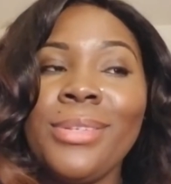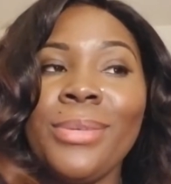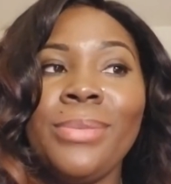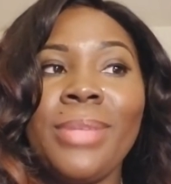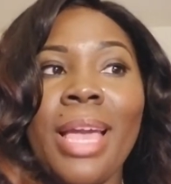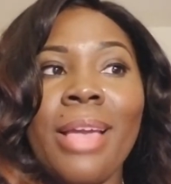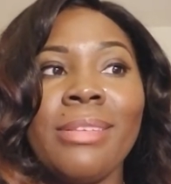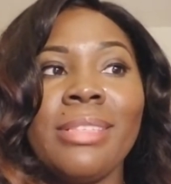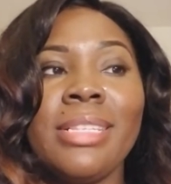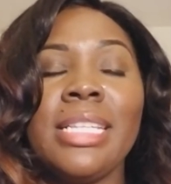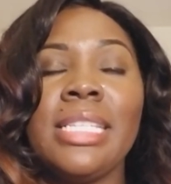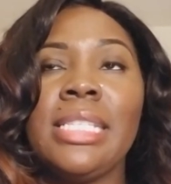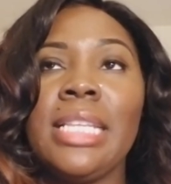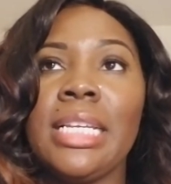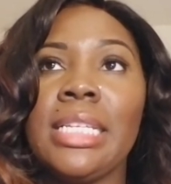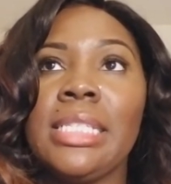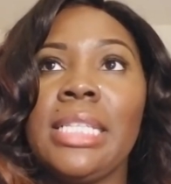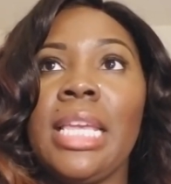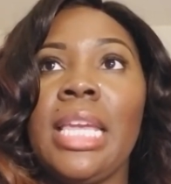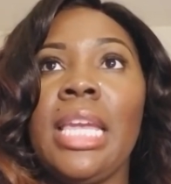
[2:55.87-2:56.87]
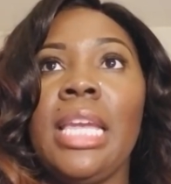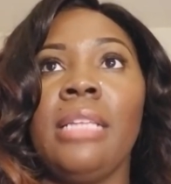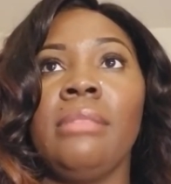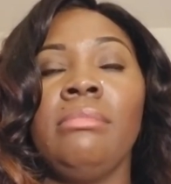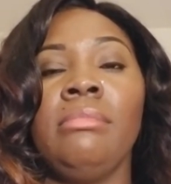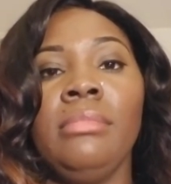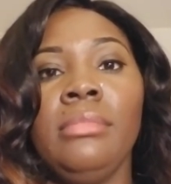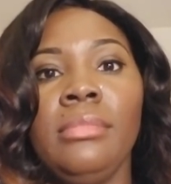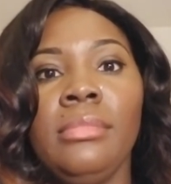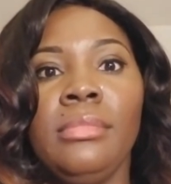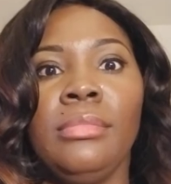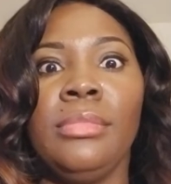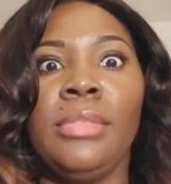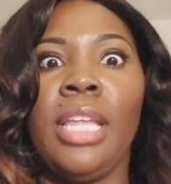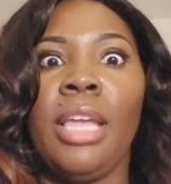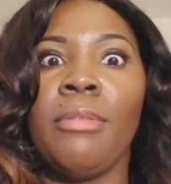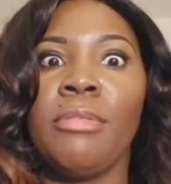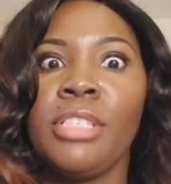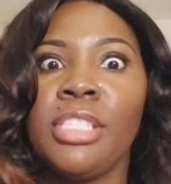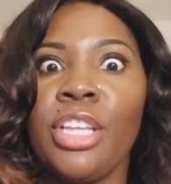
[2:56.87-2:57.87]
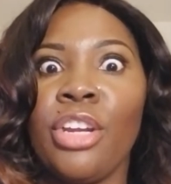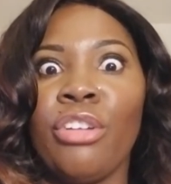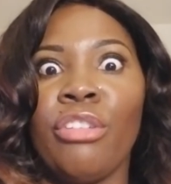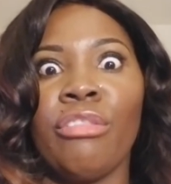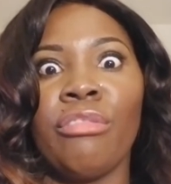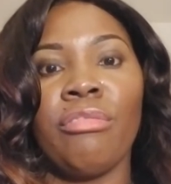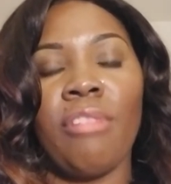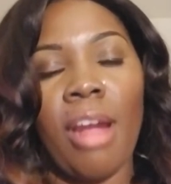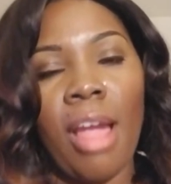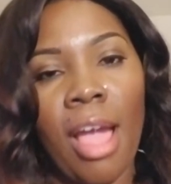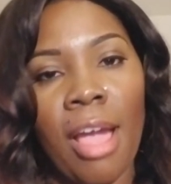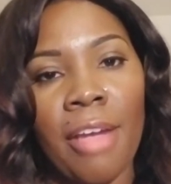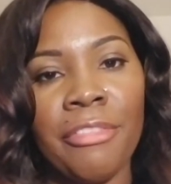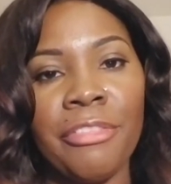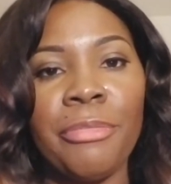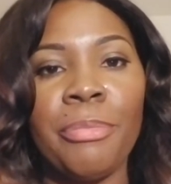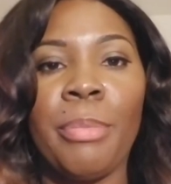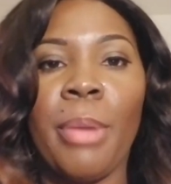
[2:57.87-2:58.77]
it was still rough,